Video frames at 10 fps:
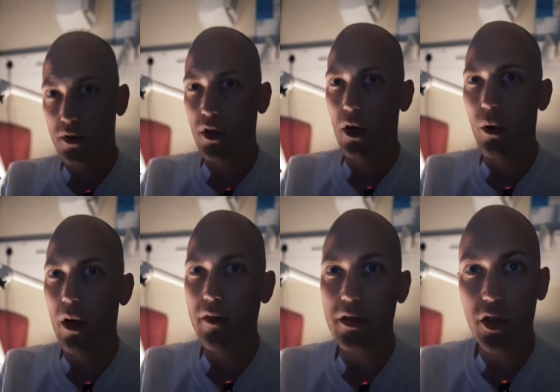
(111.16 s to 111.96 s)
So
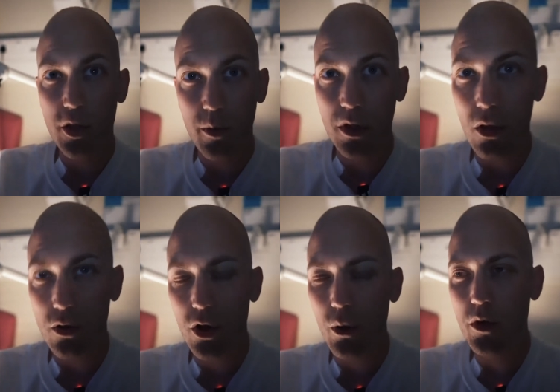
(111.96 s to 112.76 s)
I have a discussion with the
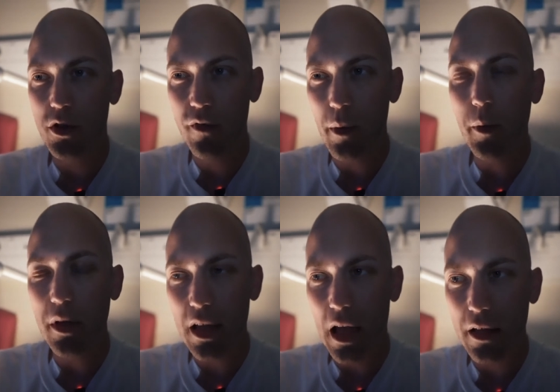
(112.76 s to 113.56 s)
doctor who wants to fit me
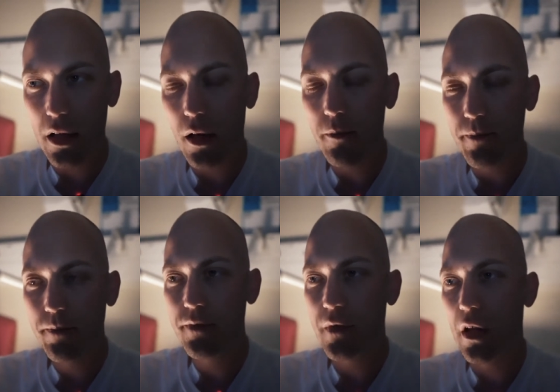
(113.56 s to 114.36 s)
with a cannula.
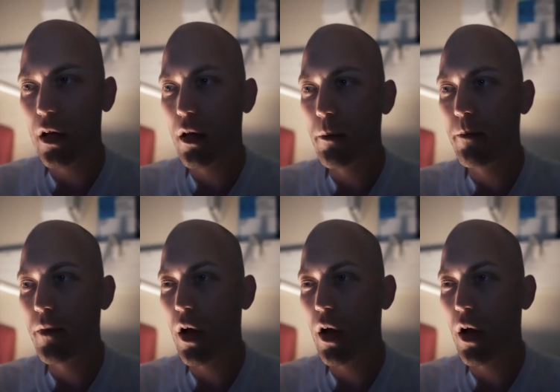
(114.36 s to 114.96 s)
Um,